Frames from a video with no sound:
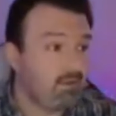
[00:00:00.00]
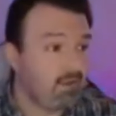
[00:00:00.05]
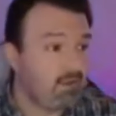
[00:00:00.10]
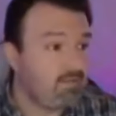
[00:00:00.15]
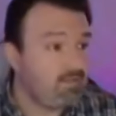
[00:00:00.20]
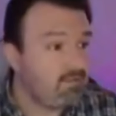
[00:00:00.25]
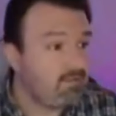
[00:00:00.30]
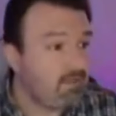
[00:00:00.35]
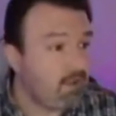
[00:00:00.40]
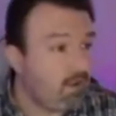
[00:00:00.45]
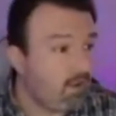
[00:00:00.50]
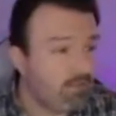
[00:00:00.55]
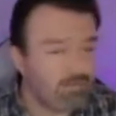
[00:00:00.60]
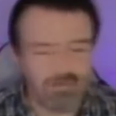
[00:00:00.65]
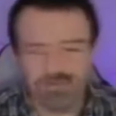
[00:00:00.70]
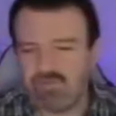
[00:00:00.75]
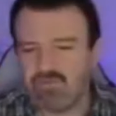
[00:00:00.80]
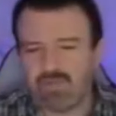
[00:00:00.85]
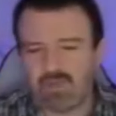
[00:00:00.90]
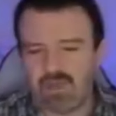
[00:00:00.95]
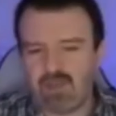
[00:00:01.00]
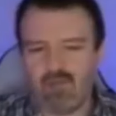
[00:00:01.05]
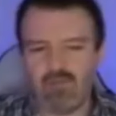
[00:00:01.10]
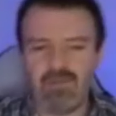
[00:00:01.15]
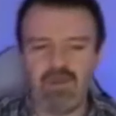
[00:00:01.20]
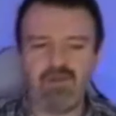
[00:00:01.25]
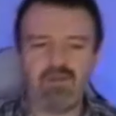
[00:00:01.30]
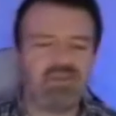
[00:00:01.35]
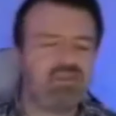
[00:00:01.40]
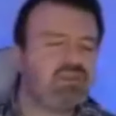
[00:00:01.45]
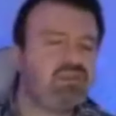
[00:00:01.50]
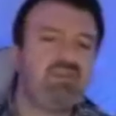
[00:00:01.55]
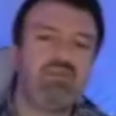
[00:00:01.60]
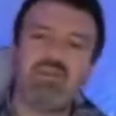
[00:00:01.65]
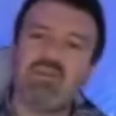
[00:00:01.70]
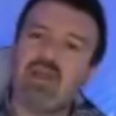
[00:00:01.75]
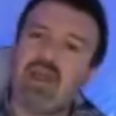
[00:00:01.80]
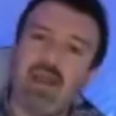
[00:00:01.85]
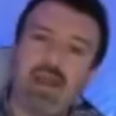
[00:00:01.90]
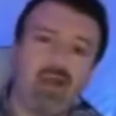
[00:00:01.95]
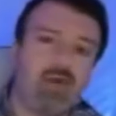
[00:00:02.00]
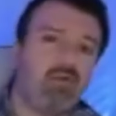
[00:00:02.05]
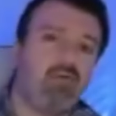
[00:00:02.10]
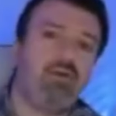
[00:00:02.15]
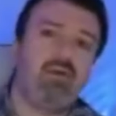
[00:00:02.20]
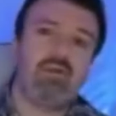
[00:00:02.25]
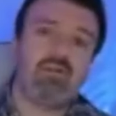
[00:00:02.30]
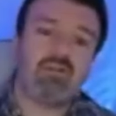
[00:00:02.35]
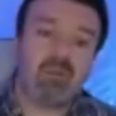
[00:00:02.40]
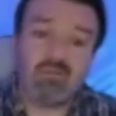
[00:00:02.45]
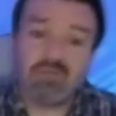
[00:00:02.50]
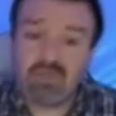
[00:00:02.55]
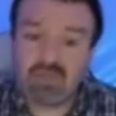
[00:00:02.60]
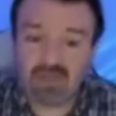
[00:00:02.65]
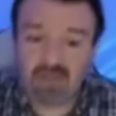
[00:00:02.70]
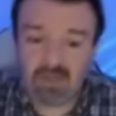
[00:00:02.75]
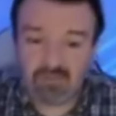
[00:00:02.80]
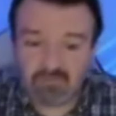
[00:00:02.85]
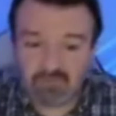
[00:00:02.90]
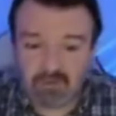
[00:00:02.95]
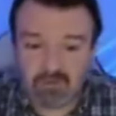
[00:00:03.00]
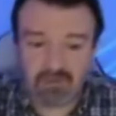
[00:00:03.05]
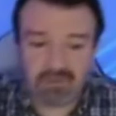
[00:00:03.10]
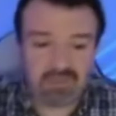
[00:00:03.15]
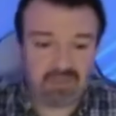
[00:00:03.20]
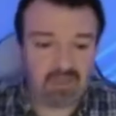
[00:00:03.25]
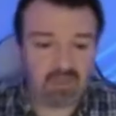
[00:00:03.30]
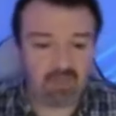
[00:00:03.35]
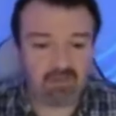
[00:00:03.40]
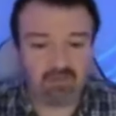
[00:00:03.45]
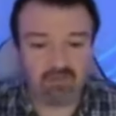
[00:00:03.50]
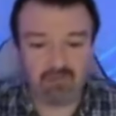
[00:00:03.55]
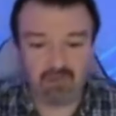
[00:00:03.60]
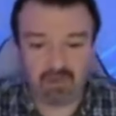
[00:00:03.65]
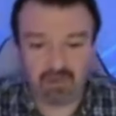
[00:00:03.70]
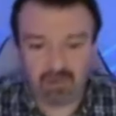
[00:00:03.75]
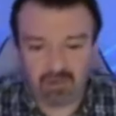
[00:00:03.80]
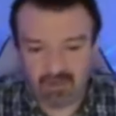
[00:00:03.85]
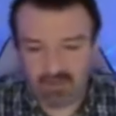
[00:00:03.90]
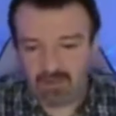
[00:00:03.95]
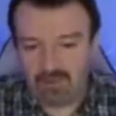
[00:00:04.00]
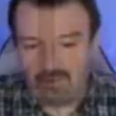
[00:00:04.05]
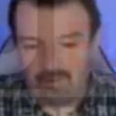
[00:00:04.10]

Even if you're, I was going to do the Hail Mary, just do it now. Then we can have fun together, right?